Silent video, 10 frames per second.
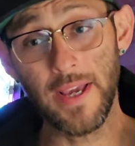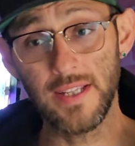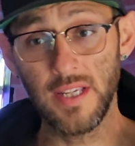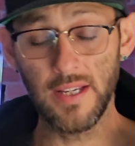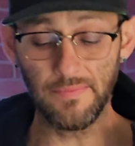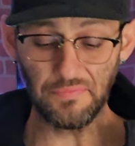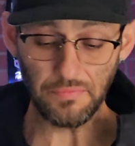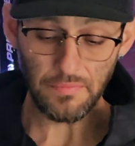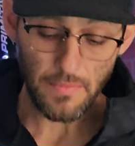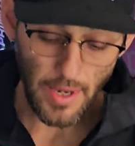see it.
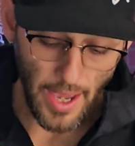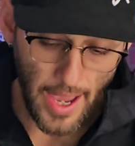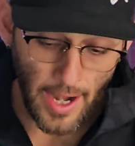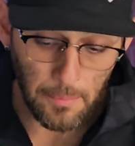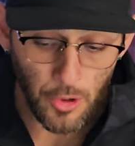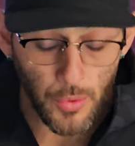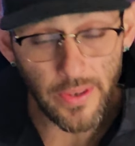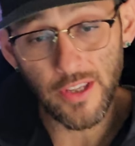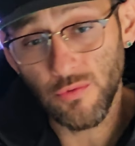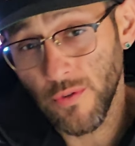And I'm doing
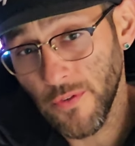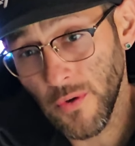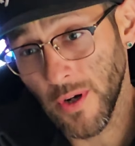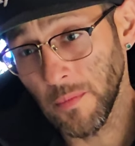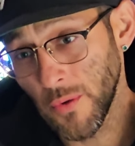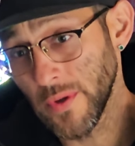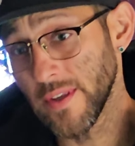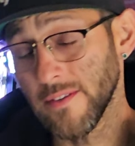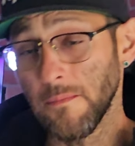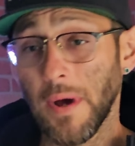this review and I'm doing
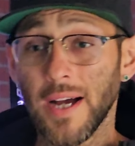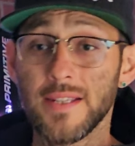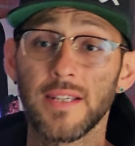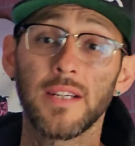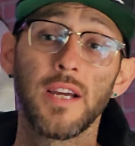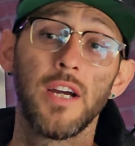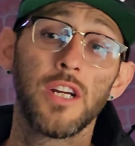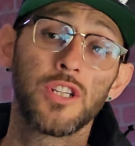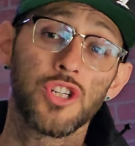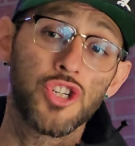this unboxing
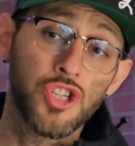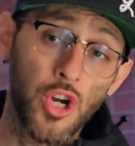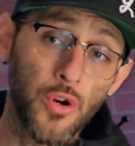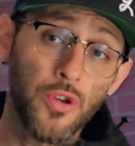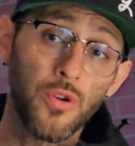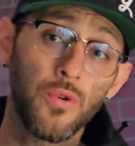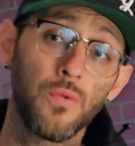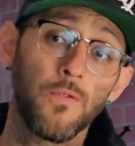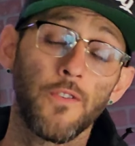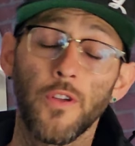to show
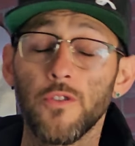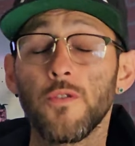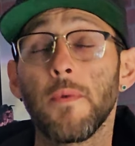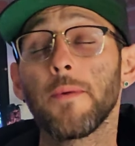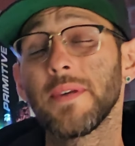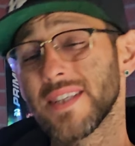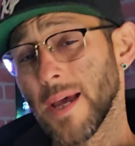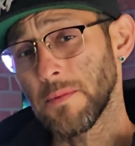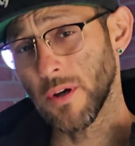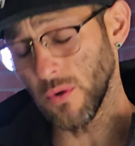you, for those who may be
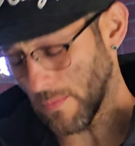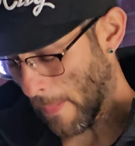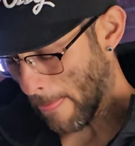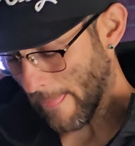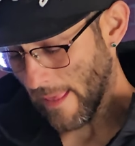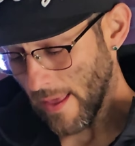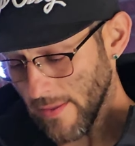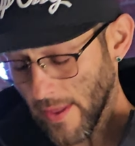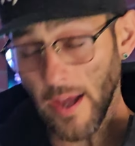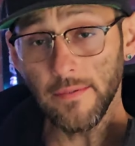skeptical,
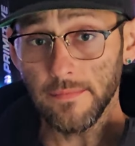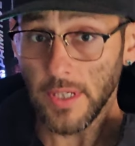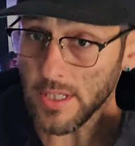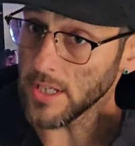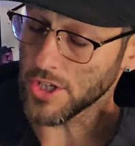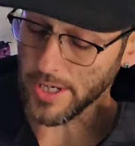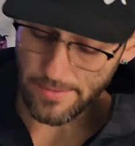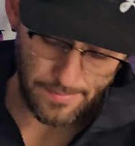that it's legit,